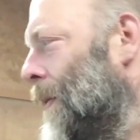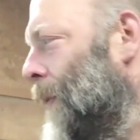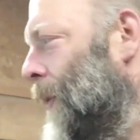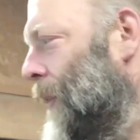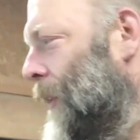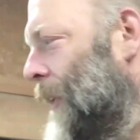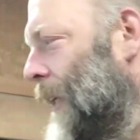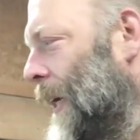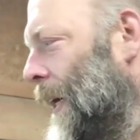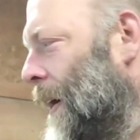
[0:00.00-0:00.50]

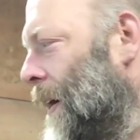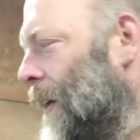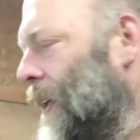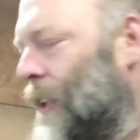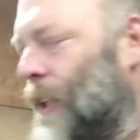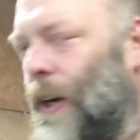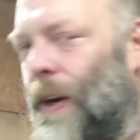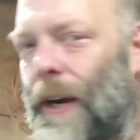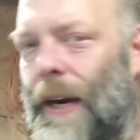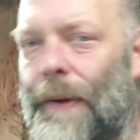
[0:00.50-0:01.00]
we'll see.
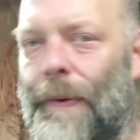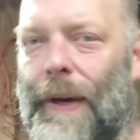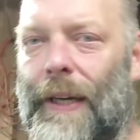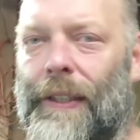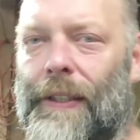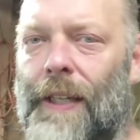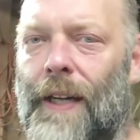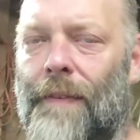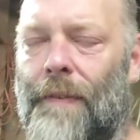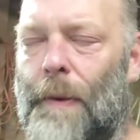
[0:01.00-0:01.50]
So
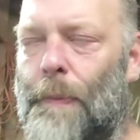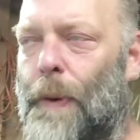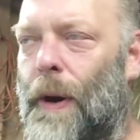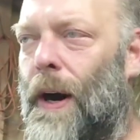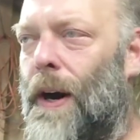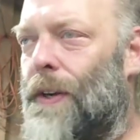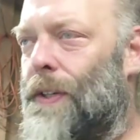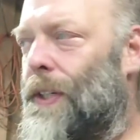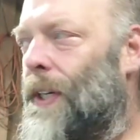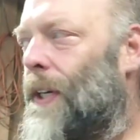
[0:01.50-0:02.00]
anyways, let me
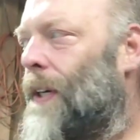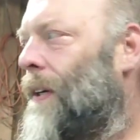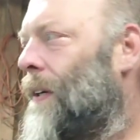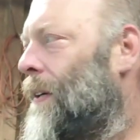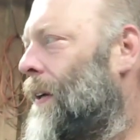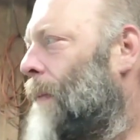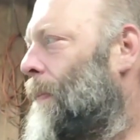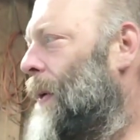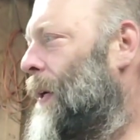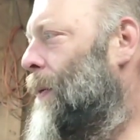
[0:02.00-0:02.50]
pause you.
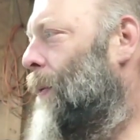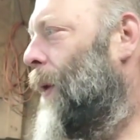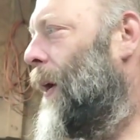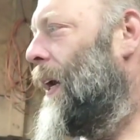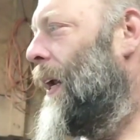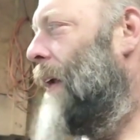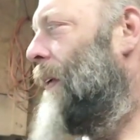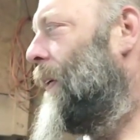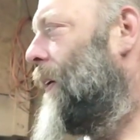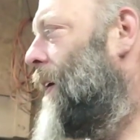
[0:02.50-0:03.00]
I've been
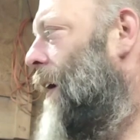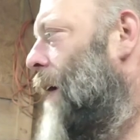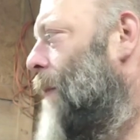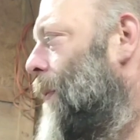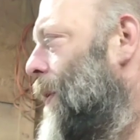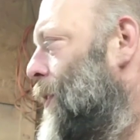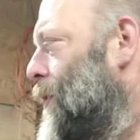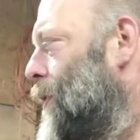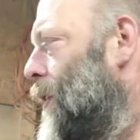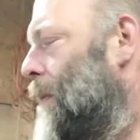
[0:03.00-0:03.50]
working on the car. I
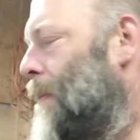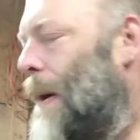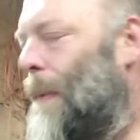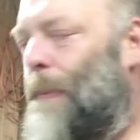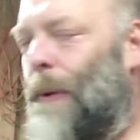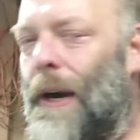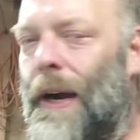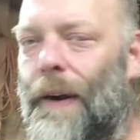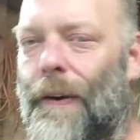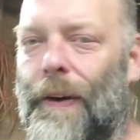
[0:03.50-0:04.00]
want to show you my
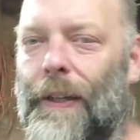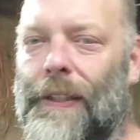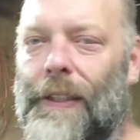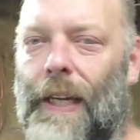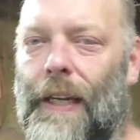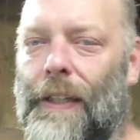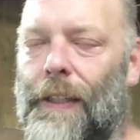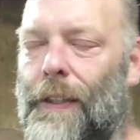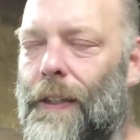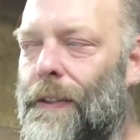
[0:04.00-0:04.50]
progress
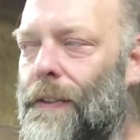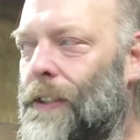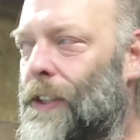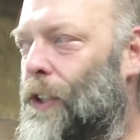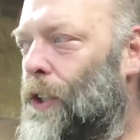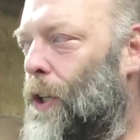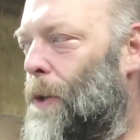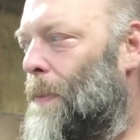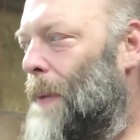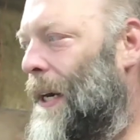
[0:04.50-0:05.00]
on the
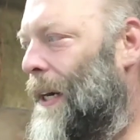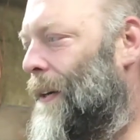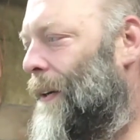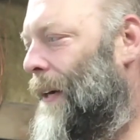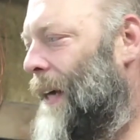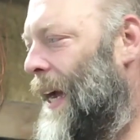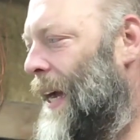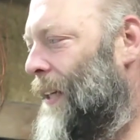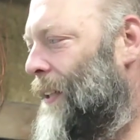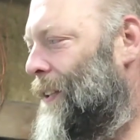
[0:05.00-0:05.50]
Studebaker
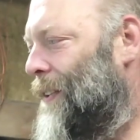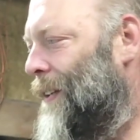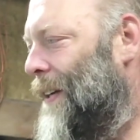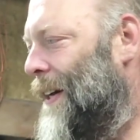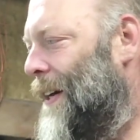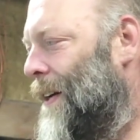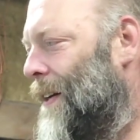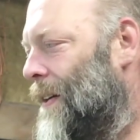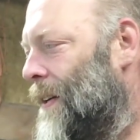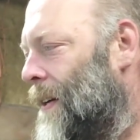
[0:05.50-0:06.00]
gasser
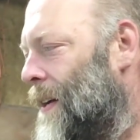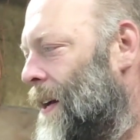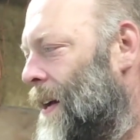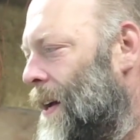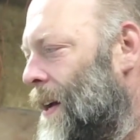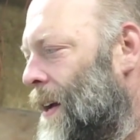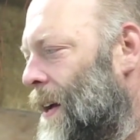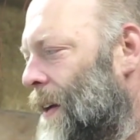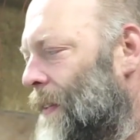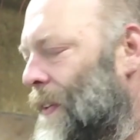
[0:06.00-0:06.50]
here.
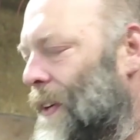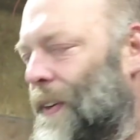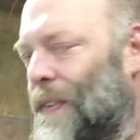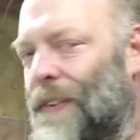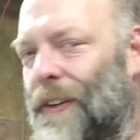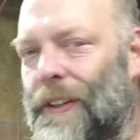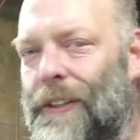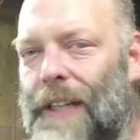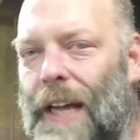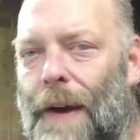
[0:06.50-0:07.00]
If you're your
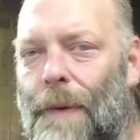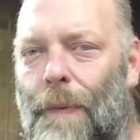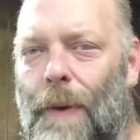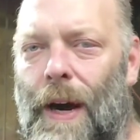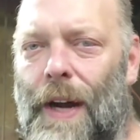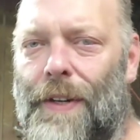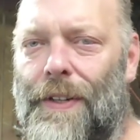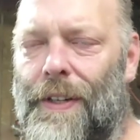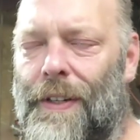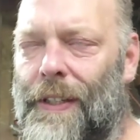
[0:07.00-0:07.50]
first time
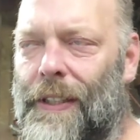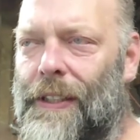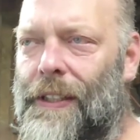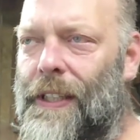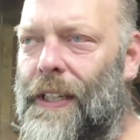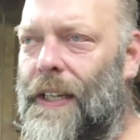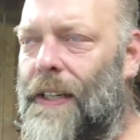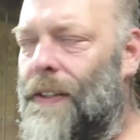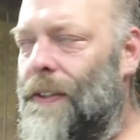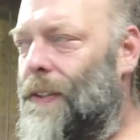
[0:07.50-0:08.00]
watching this
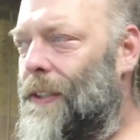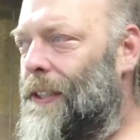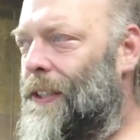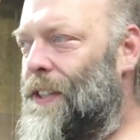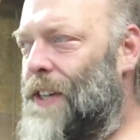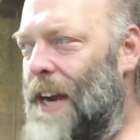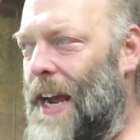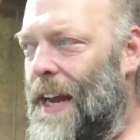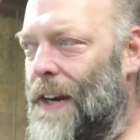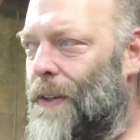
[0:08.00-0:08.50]

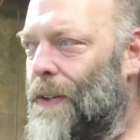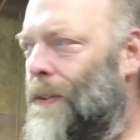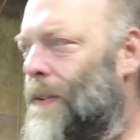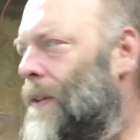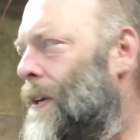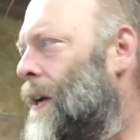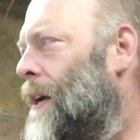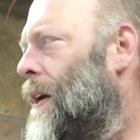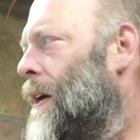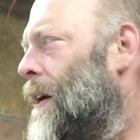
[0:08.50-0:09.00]
channel,
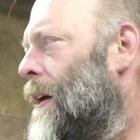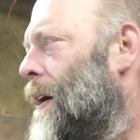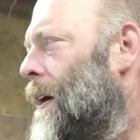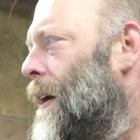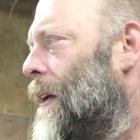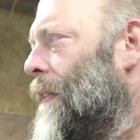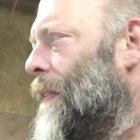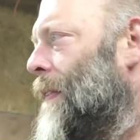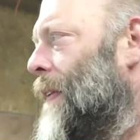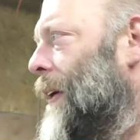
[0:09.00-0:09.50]

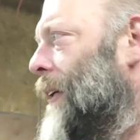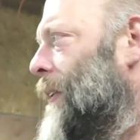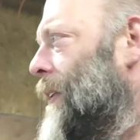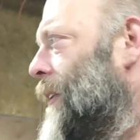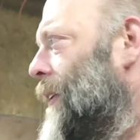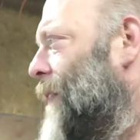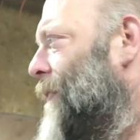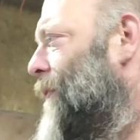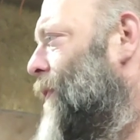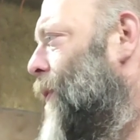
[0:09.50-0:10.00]
this
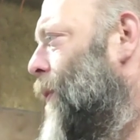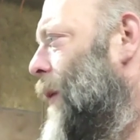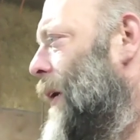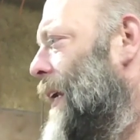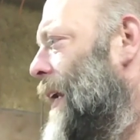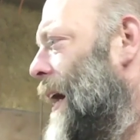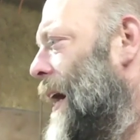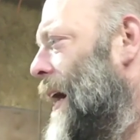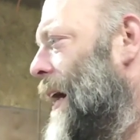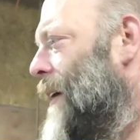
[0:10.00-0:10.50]
is a
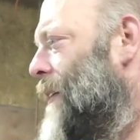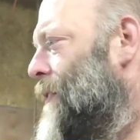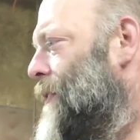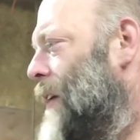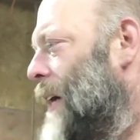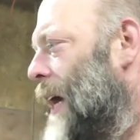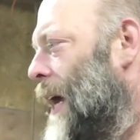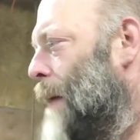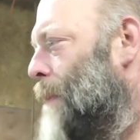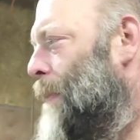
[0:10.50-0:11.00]
49
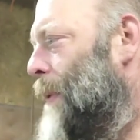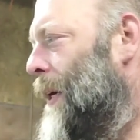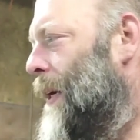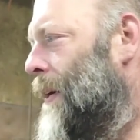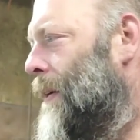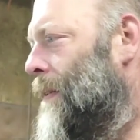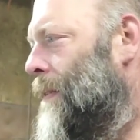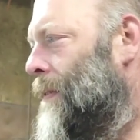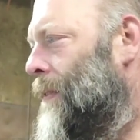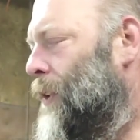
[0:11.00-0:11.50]

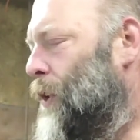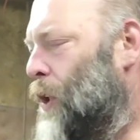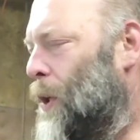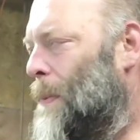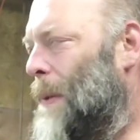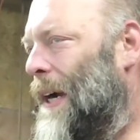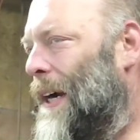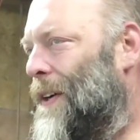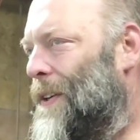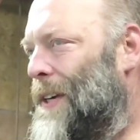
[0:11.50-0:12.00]
Champion,
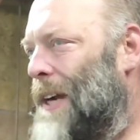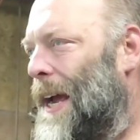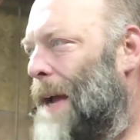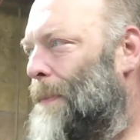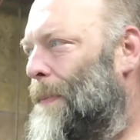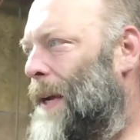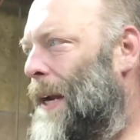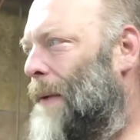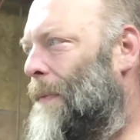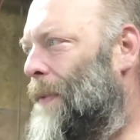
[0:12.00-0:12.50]
Studebaker
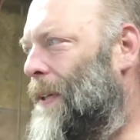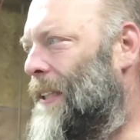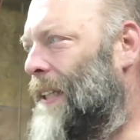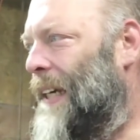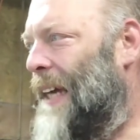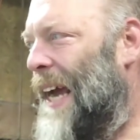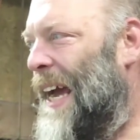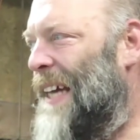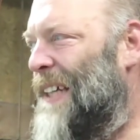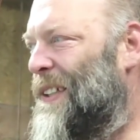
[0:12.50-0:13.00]
Champion. It's
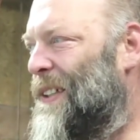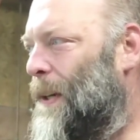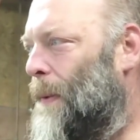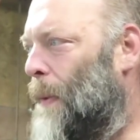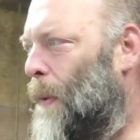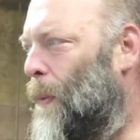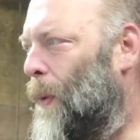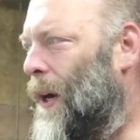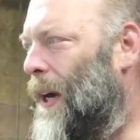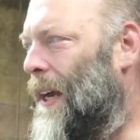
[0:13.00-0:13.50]
a gasser.
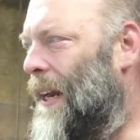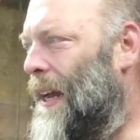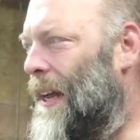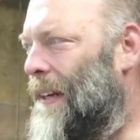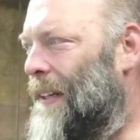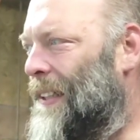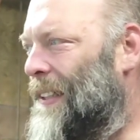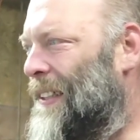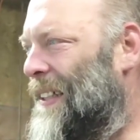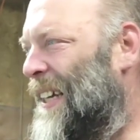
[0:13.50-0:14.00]
I've been working
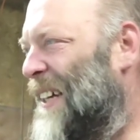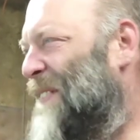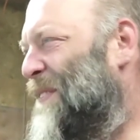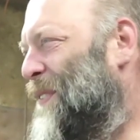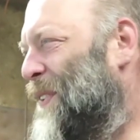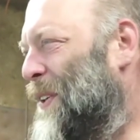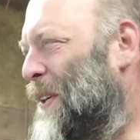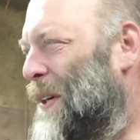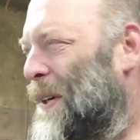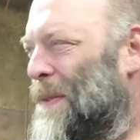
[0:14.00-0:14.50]
on this thing
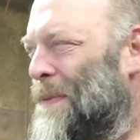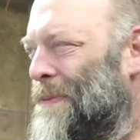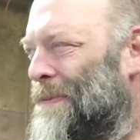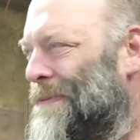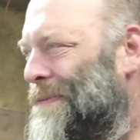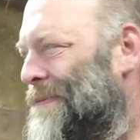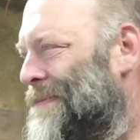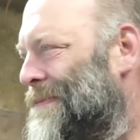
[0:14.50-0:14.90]
for,